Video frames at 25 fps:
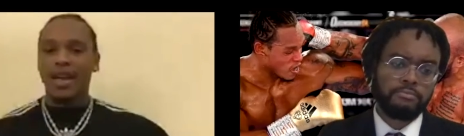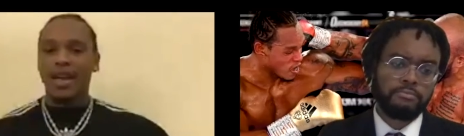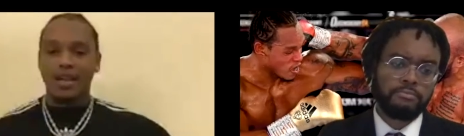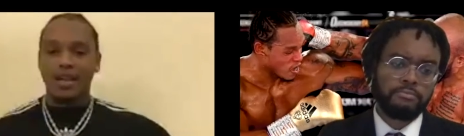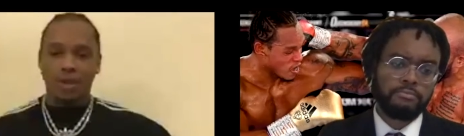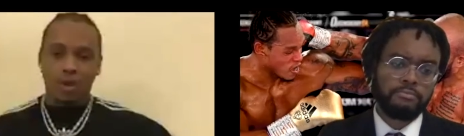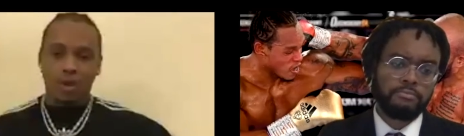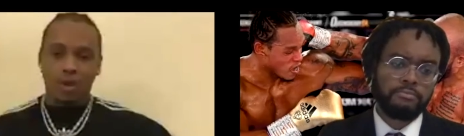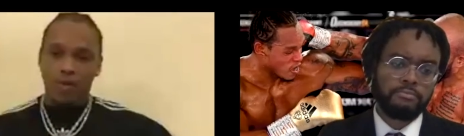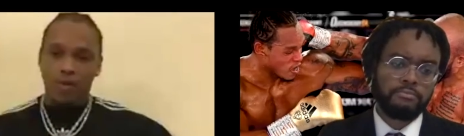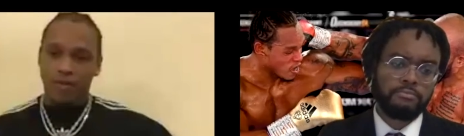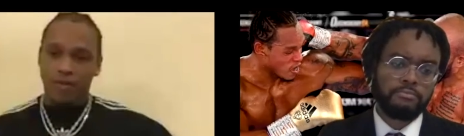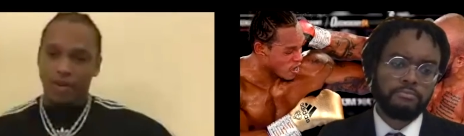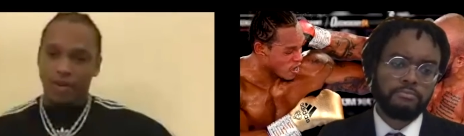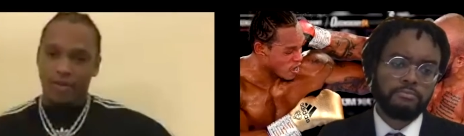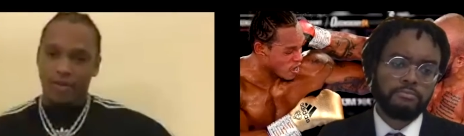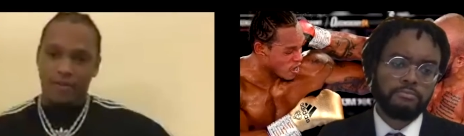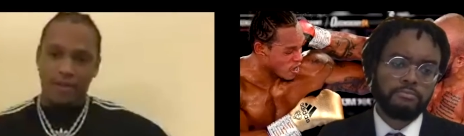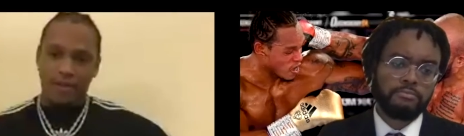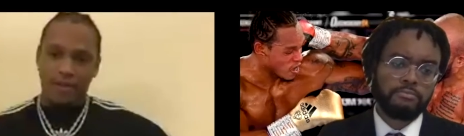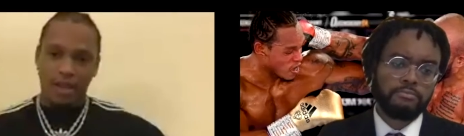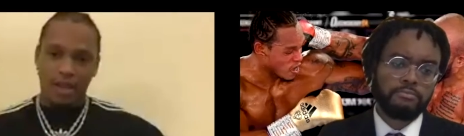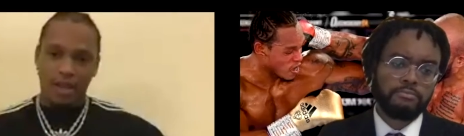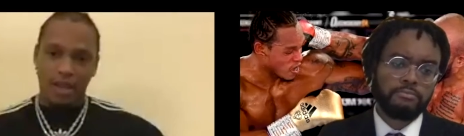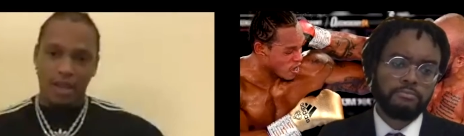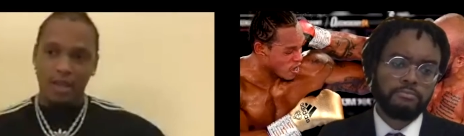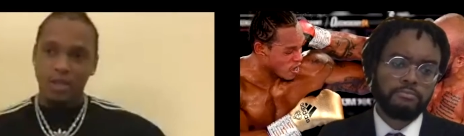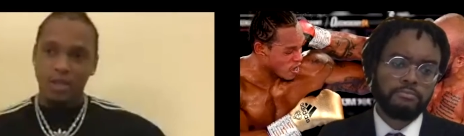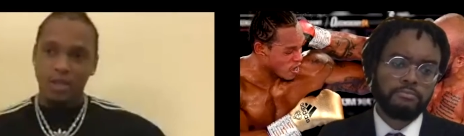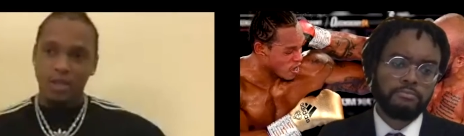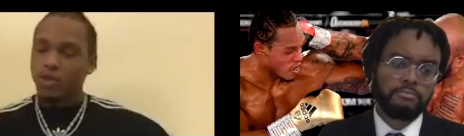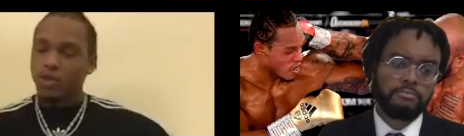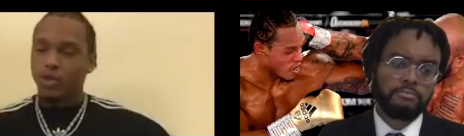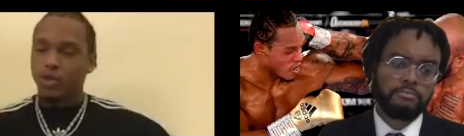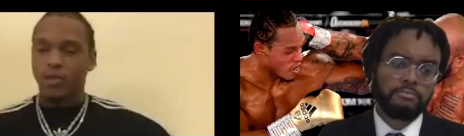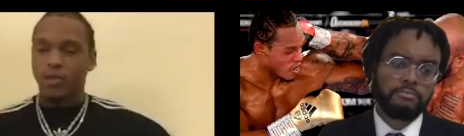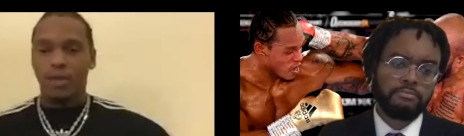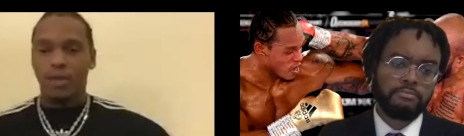Speaker 1: like the Kovalev fight. I
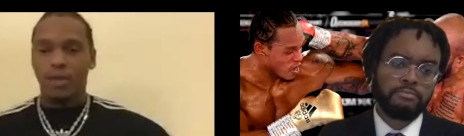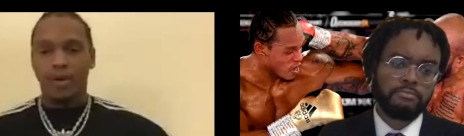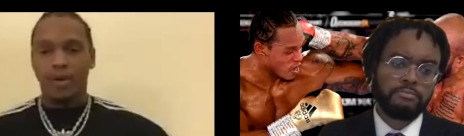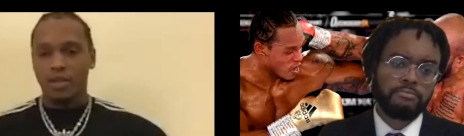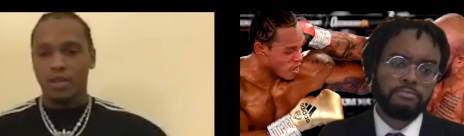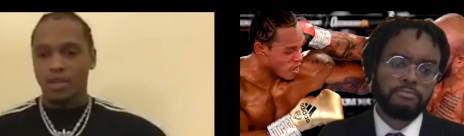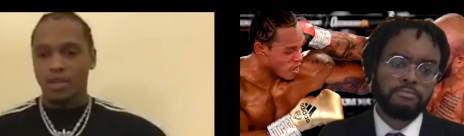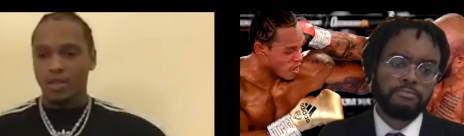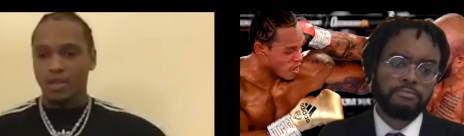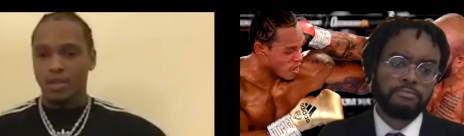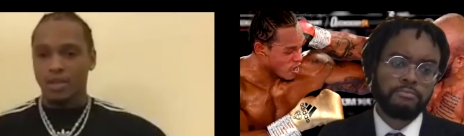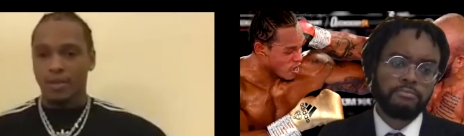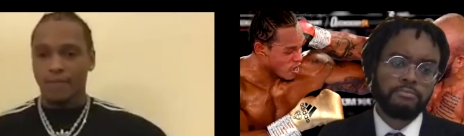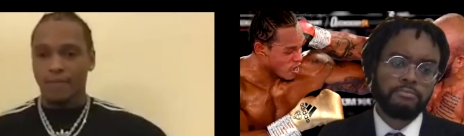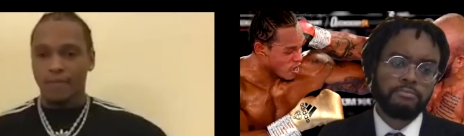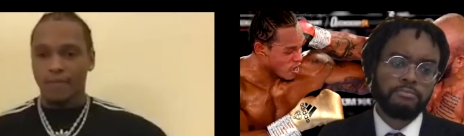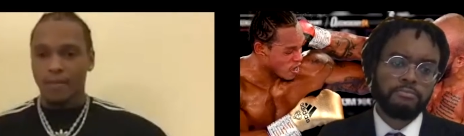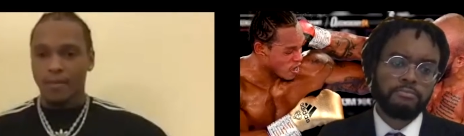took too many punches.